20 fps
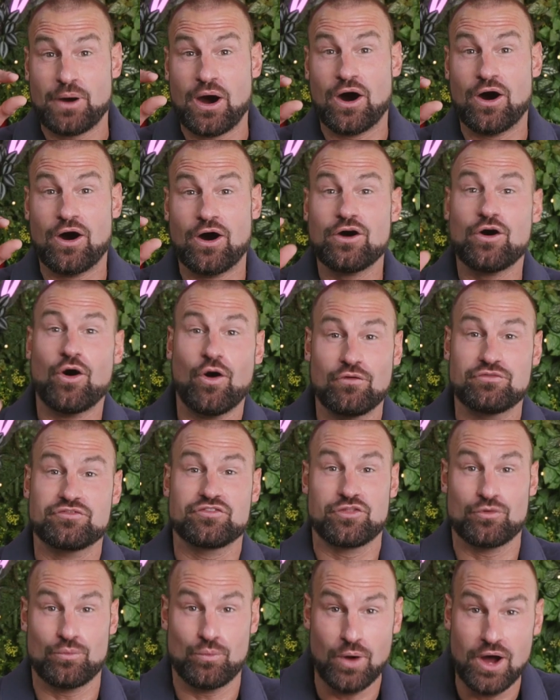part
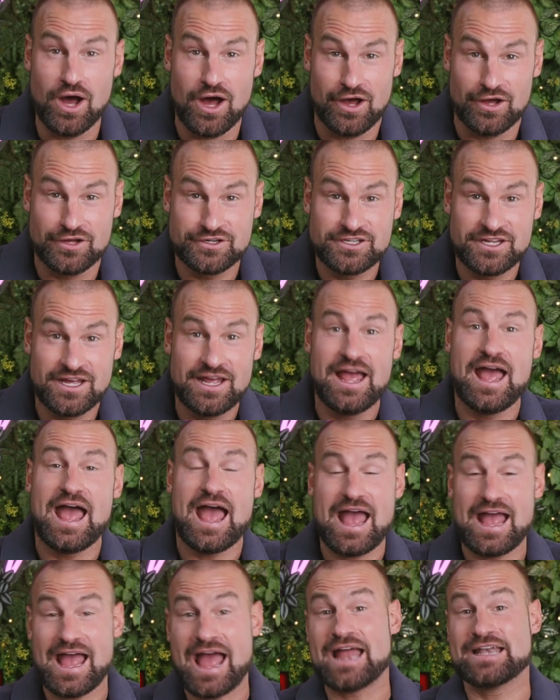of the word,
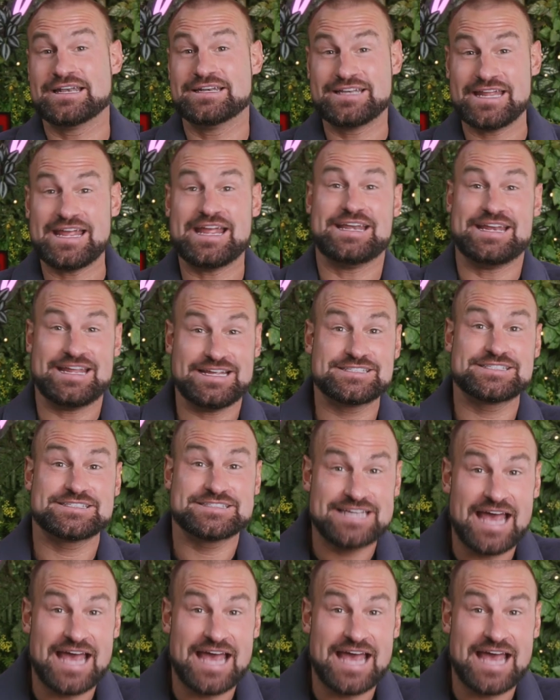and in its